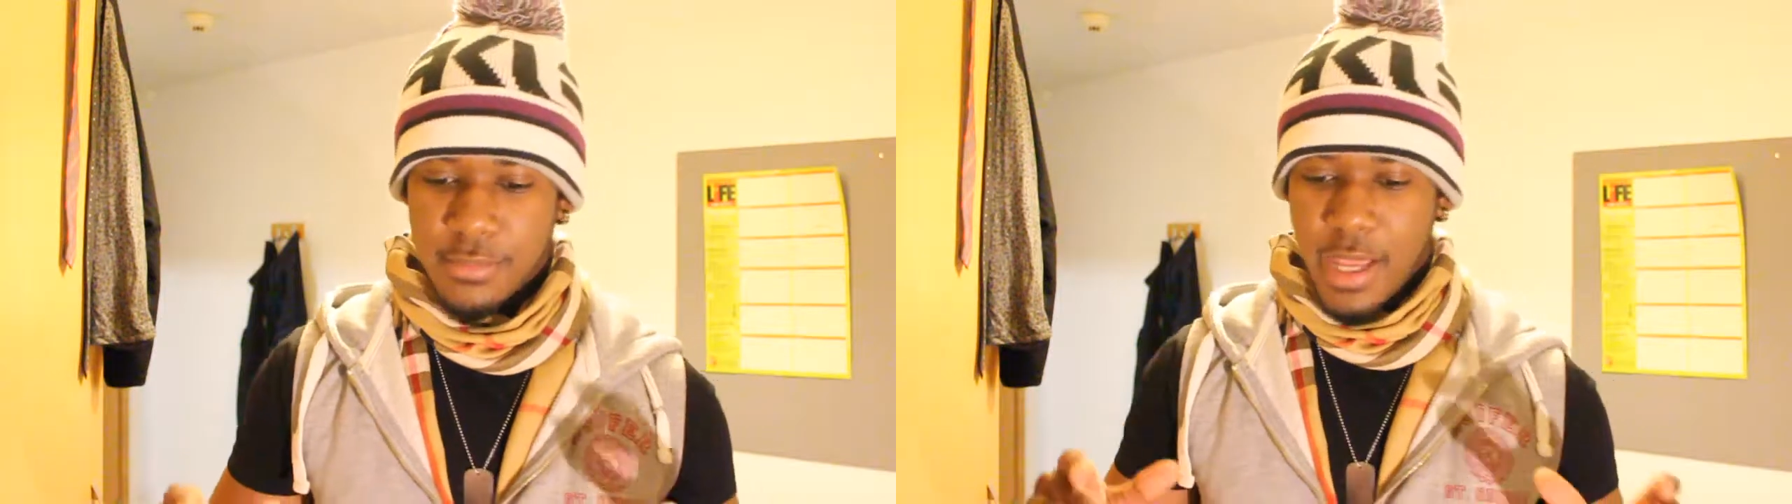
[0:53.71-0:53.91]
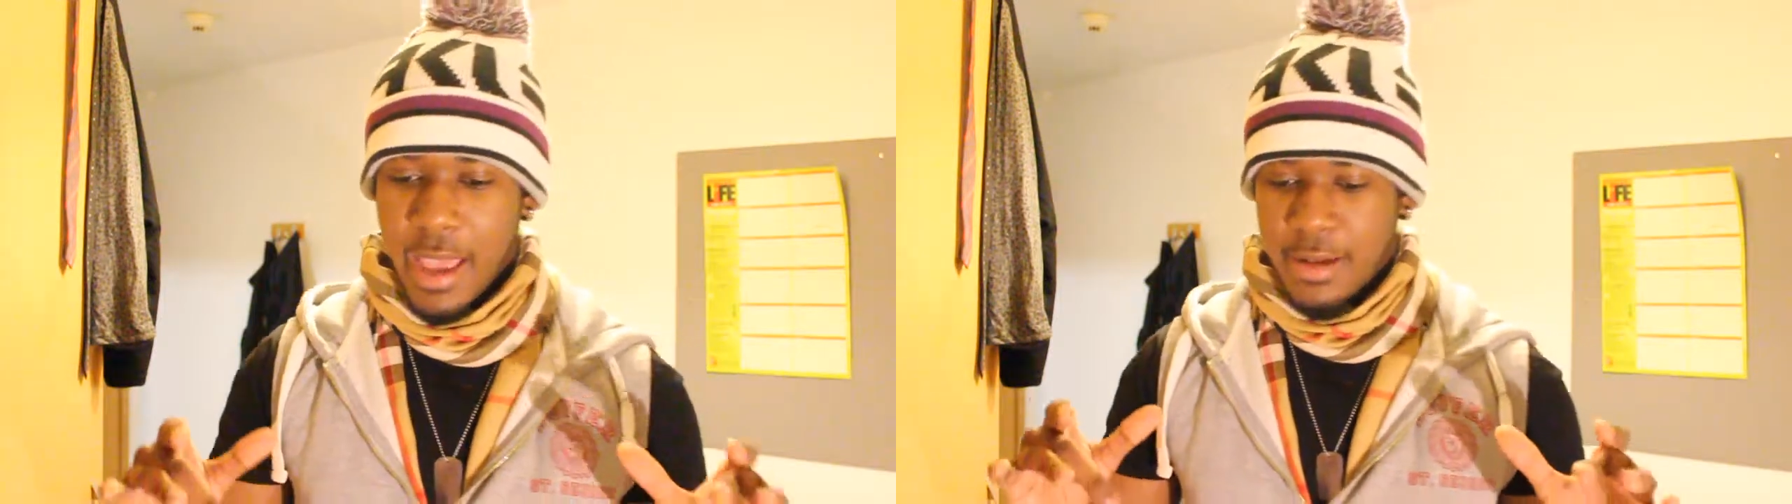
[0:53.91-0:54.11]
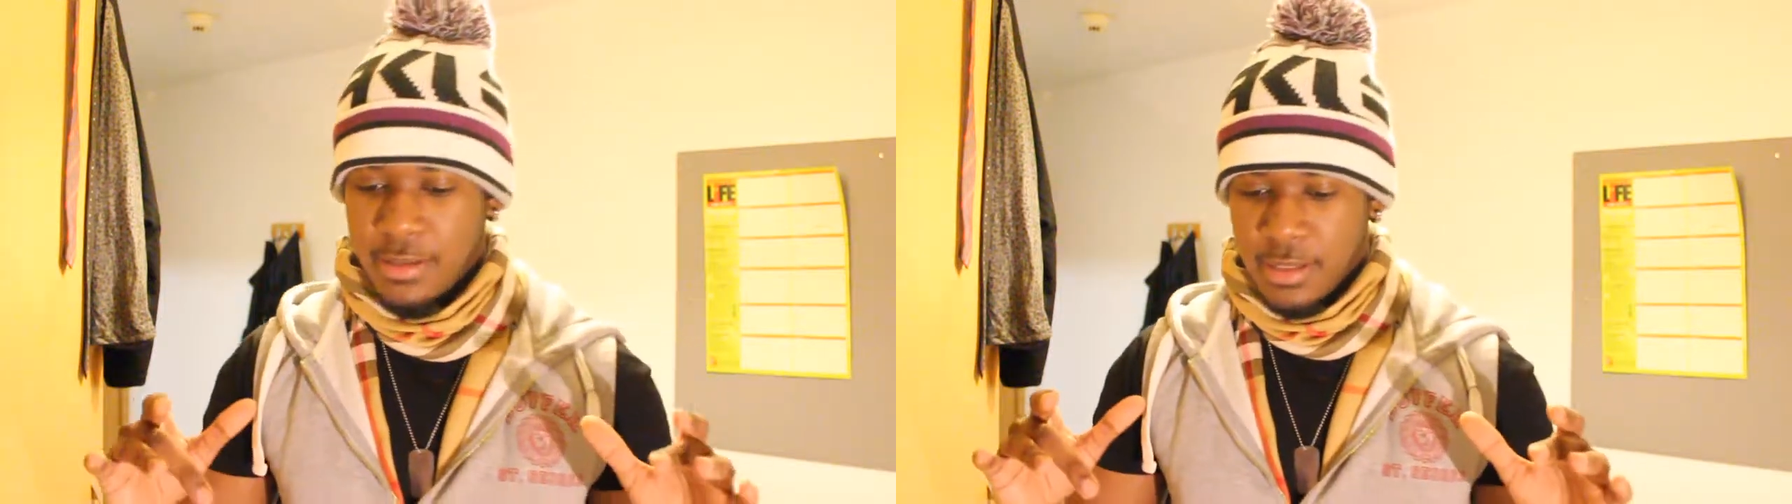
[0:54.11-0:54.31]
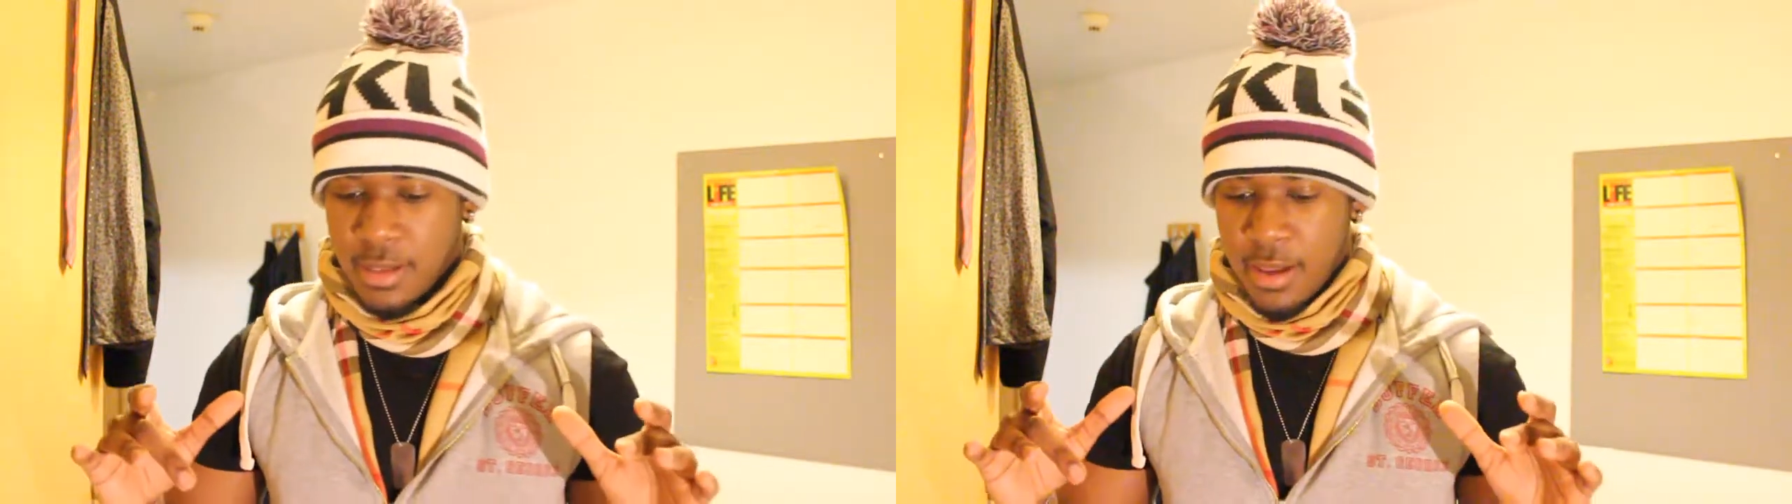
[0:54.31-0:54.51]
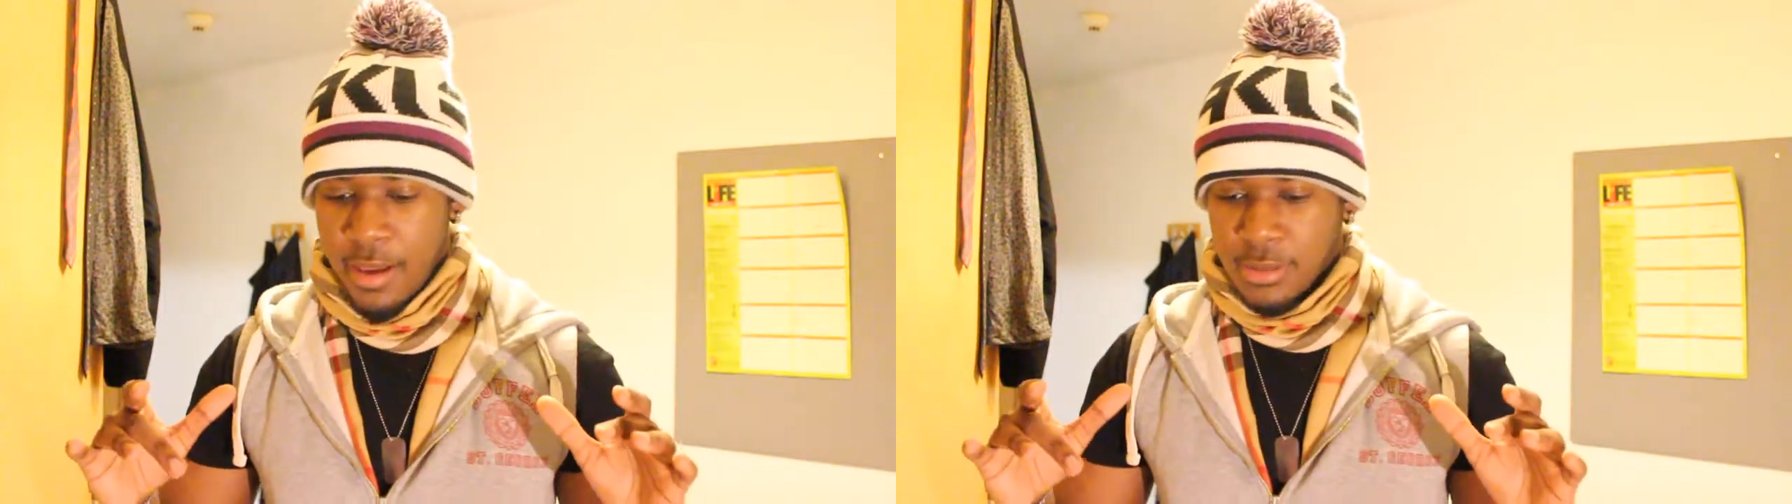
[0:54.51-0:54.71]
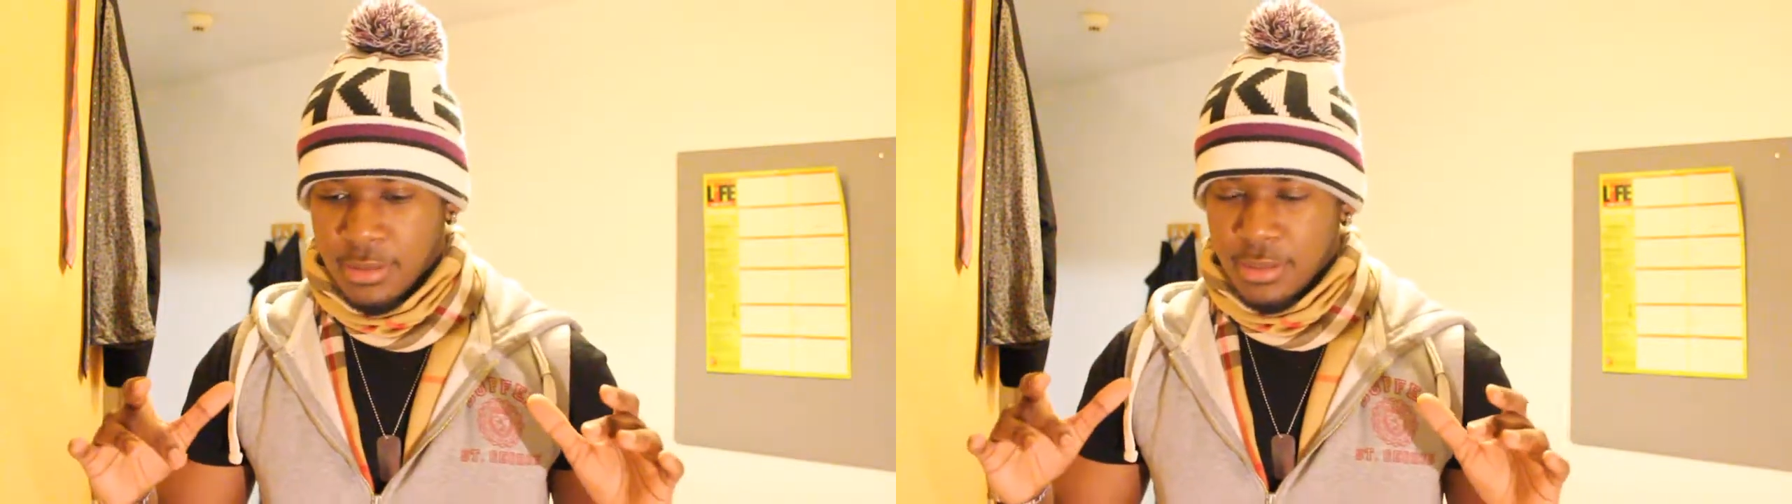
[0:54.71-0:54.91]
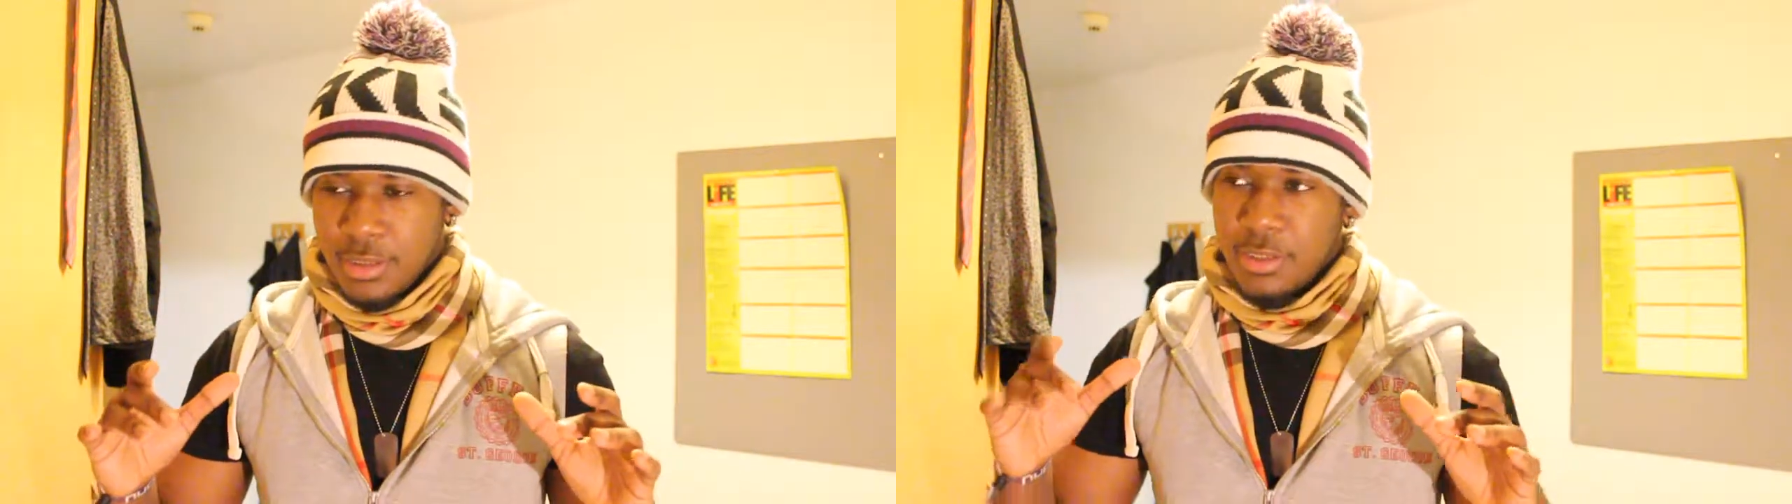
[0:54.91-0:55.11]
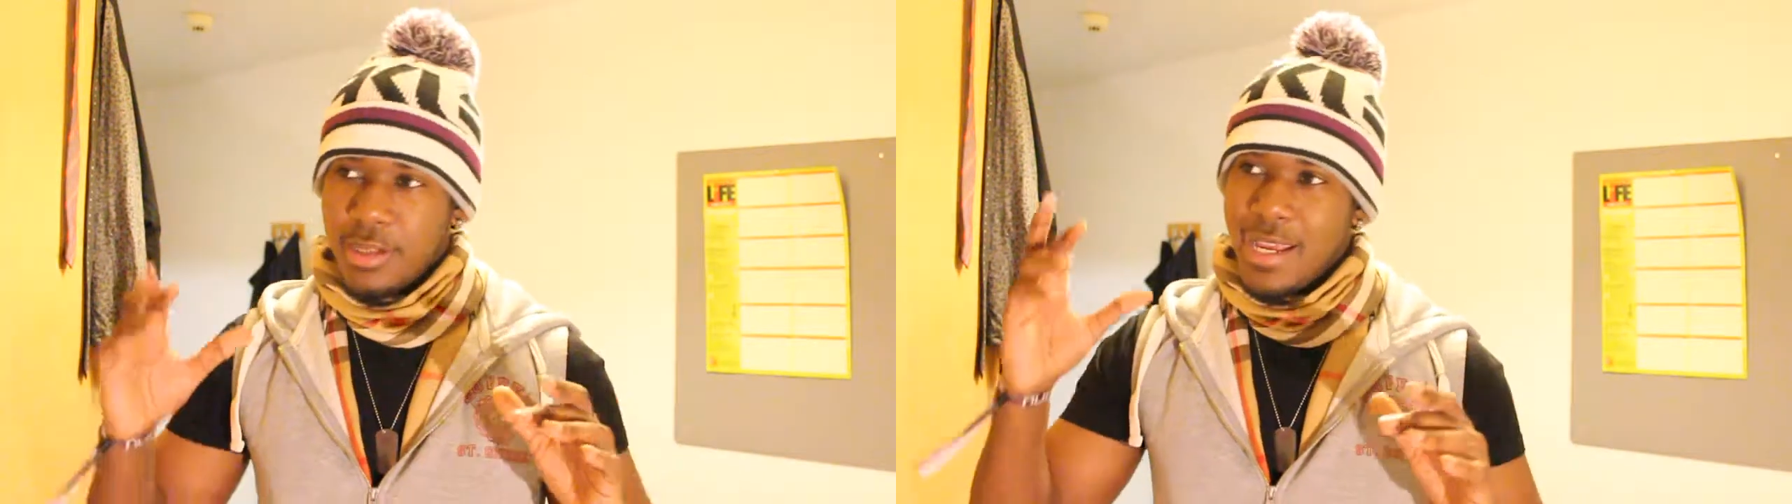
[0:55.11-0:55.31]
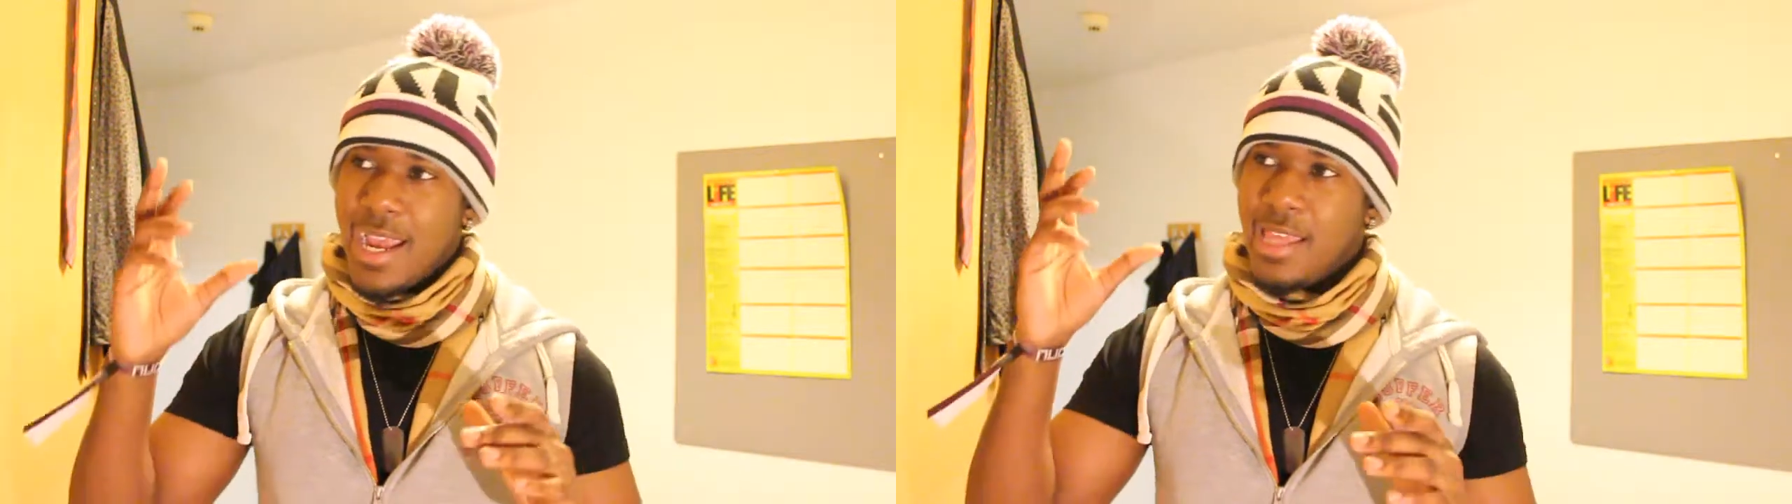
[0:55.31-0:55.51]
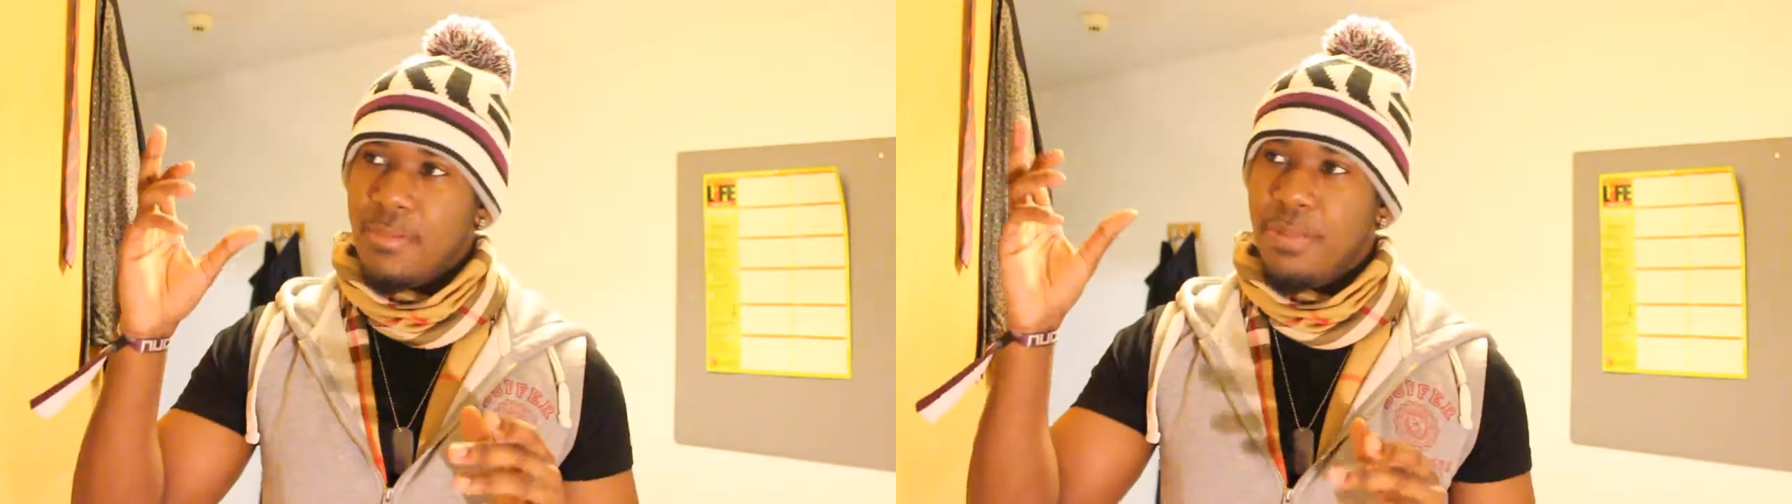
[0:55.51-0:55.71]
and you can hear the